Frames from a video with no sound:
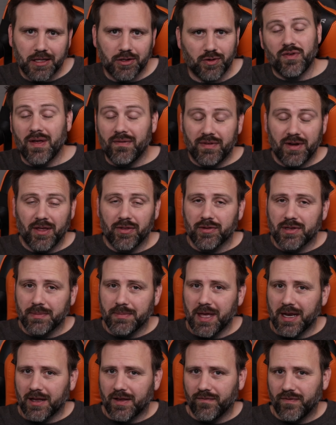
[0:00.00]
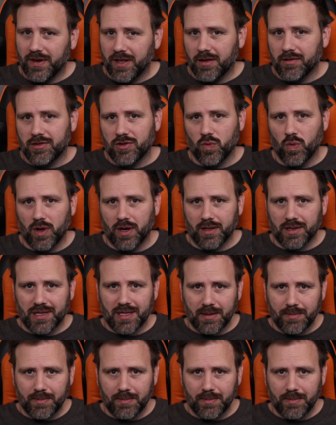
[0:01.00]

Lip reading: or if you have any other Subnautica videos you want to see